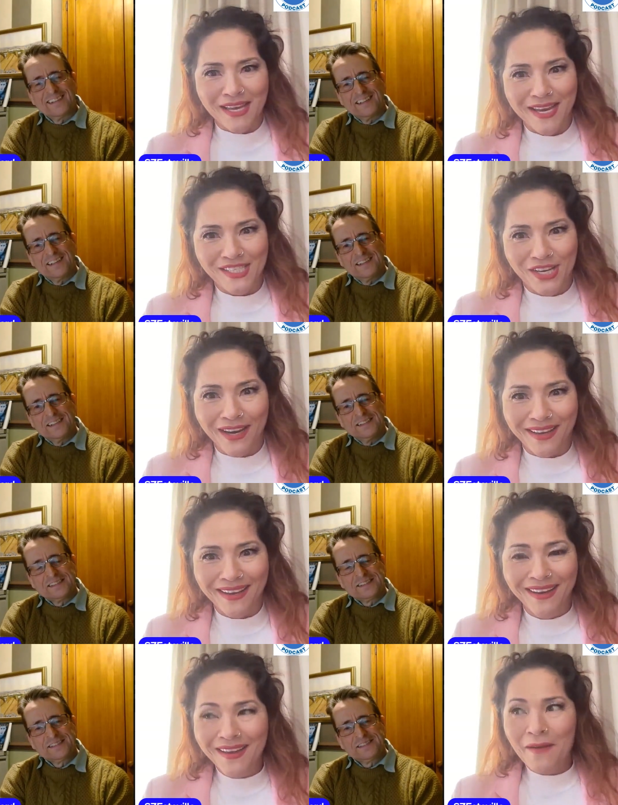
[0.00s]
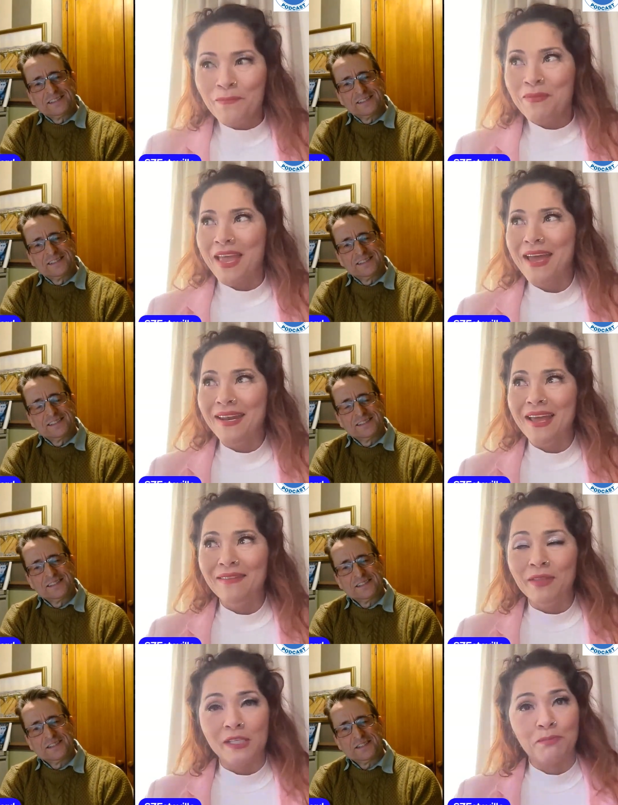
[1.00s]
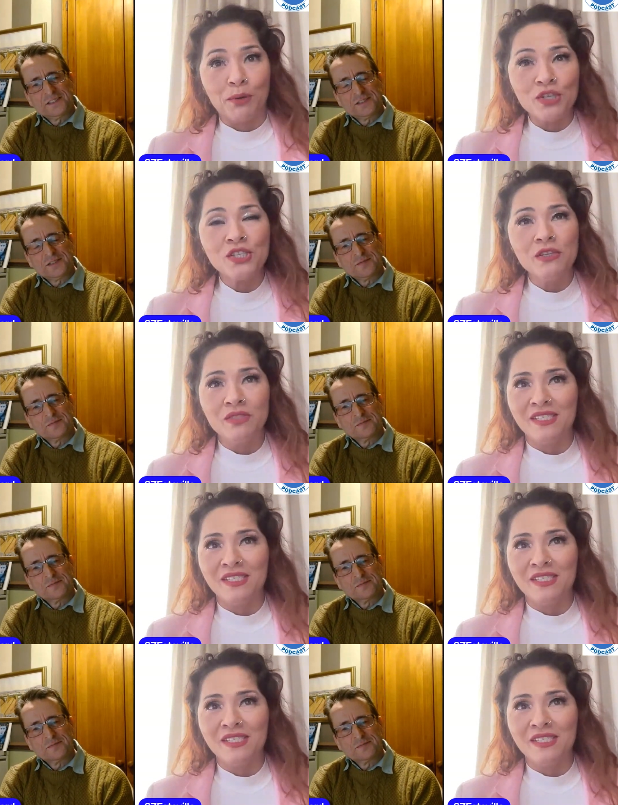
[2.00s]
Speaker 1: agent. And then this person